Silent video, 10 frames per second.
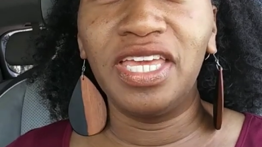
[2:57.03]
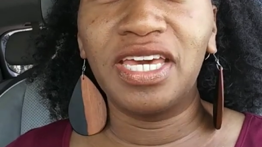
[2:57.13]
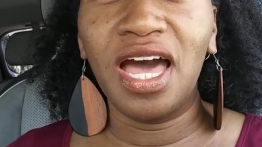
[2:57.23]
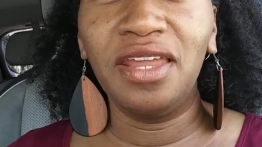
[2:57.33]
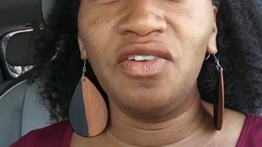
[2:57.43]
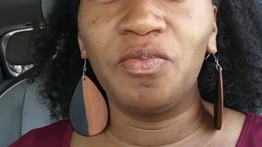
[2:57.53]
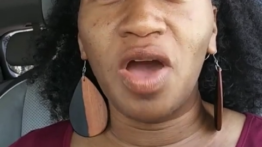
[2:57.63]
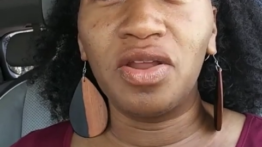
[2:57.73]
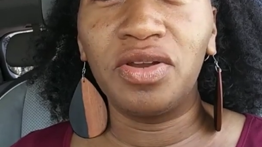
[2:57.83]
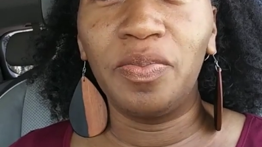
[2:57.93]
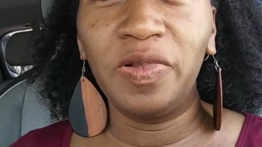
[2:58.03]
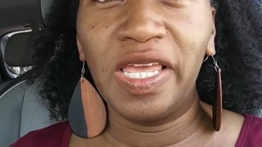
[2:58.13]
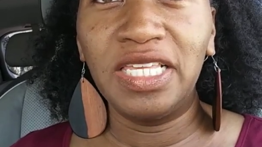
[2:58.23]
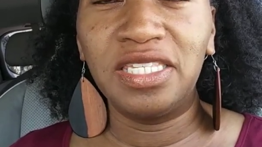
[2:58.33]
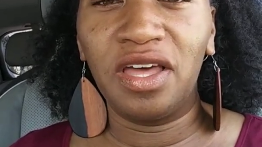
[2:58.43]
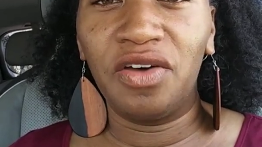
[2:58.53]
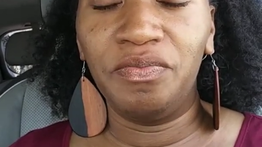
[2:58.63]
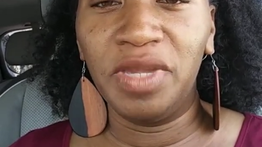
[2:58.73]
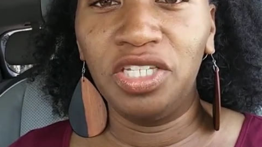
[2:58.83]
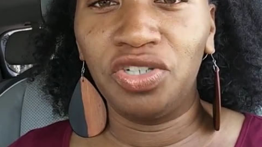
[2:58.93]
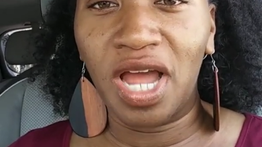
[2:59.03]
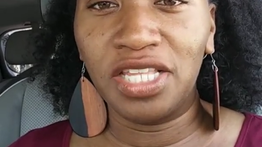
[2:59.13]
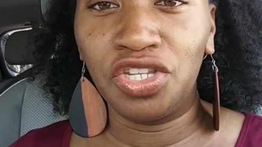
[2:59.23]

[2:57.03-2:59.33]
it kind of brought on a place of me trying